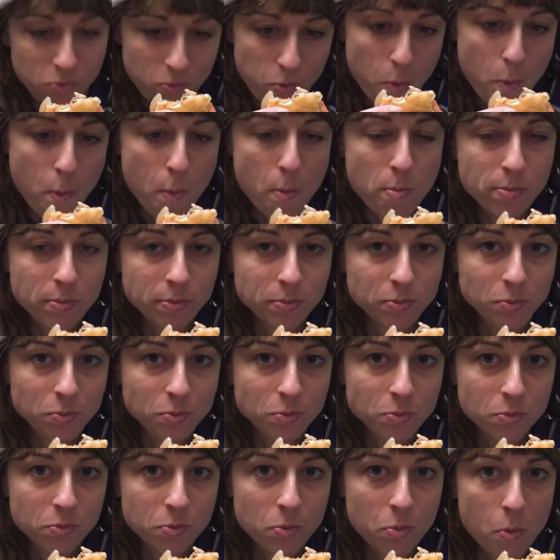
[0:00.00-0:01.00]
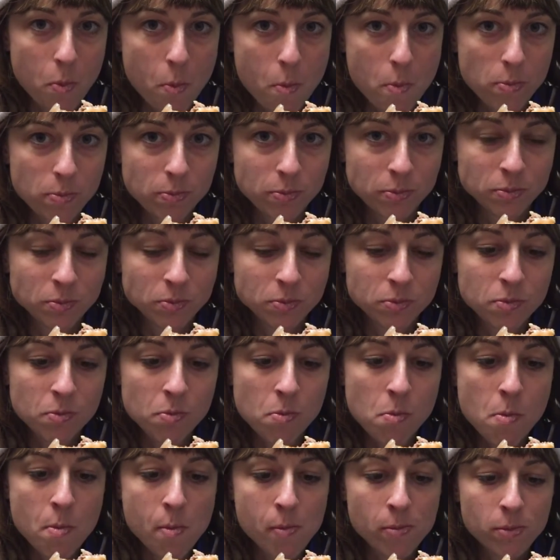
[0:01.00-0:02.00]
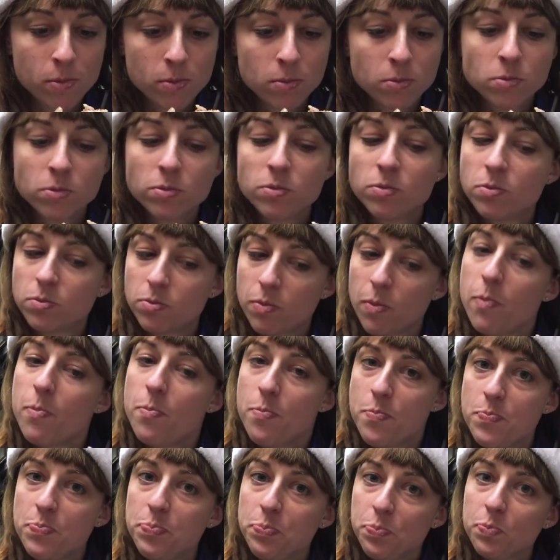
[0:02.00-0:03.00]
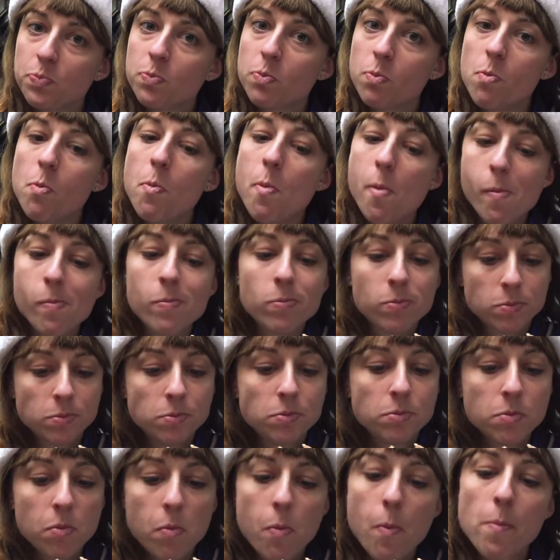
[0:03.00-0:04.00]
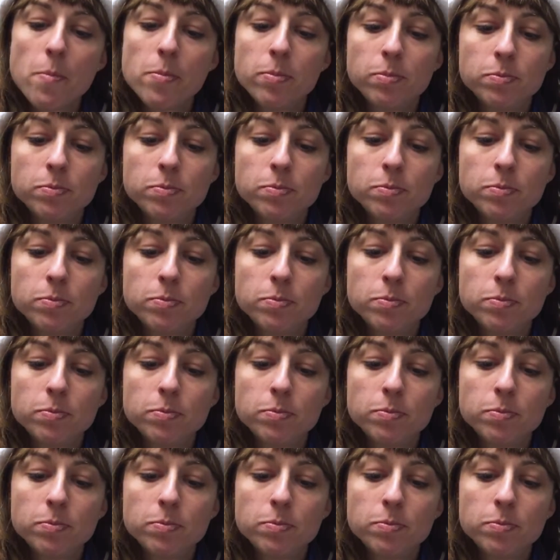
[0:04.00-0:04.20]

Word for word: But that Impossible Whopper is really good. Mm -hmm.